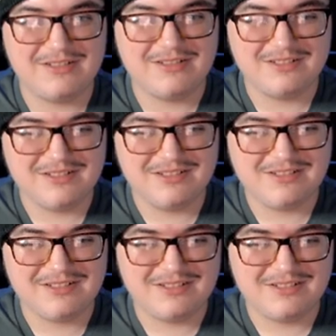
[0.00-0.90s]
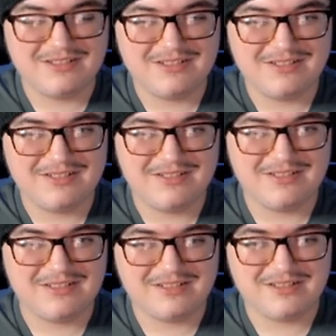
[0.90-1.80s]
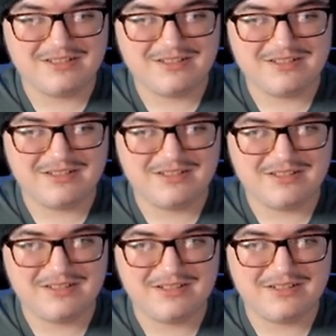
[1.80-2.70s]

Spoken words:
The person shown says nothing.